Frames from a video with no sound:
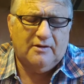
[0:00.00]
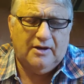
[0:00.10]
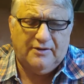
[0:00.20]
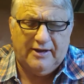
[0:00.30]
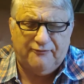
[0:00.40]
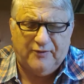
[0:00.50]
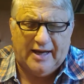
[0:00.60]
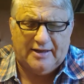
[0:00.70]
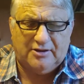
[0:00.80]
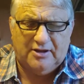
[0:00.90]
and that
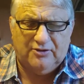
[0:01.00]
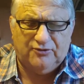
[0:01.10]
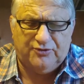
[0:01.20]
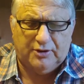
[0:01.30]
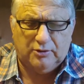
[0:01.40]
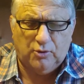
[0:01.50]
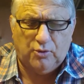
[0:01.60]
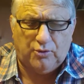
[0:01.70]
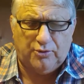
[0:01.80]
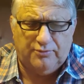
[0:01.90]
fact is the
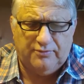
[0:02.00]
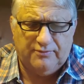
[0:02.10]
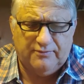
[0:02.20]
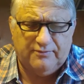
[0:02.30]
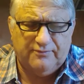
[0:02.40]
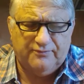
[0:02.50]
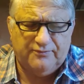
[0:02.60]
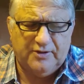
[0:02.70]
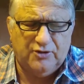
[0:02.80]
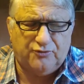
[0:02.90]
Lord
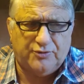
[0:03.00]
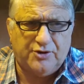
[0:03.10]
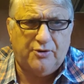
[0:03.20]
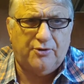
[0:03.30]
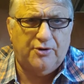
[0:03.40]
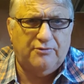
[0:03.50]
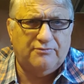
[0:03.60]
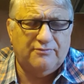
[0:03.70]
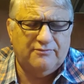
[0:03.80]
is returning.